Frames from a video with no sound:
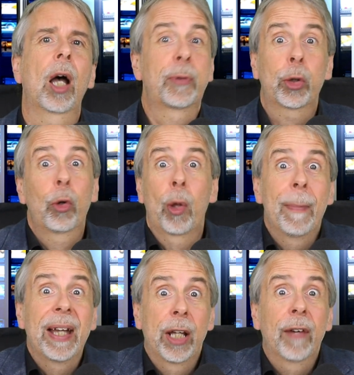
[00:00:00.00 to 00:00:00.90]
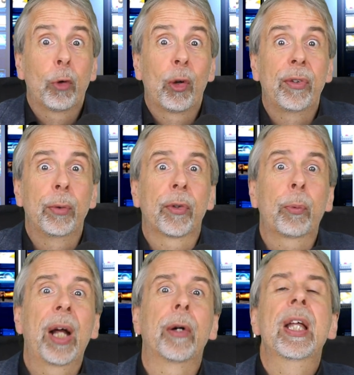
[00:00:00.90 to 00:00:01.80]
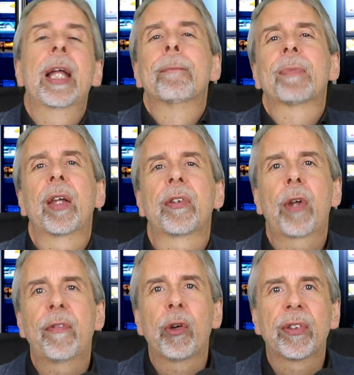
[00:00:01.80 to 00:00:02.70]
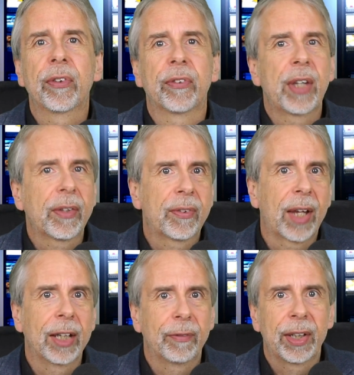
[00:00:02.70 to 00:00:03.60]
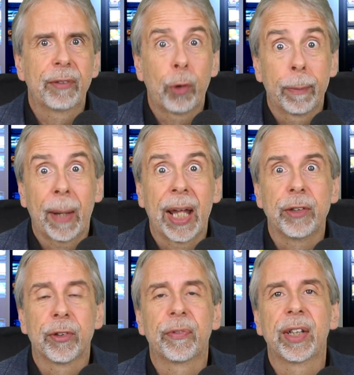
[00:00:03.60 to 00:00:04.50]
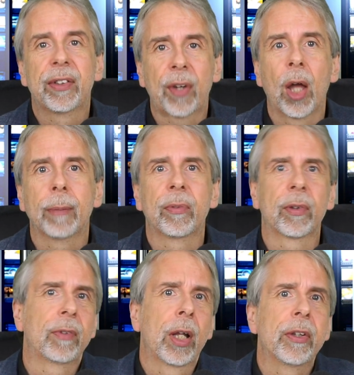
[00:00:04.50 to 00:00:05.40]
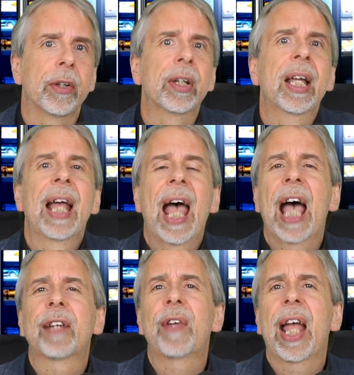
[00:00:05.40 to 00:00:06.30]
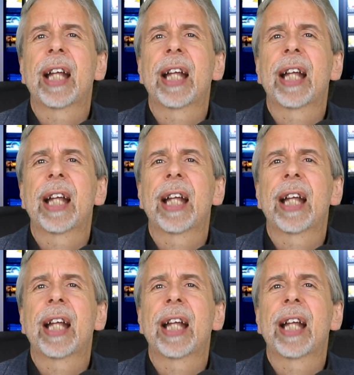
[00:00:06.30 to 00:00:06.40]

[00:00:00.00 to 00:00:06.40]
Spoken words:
I'm sure on many other issues as well. So, for instance, yesterday, the front page of the Times of London had the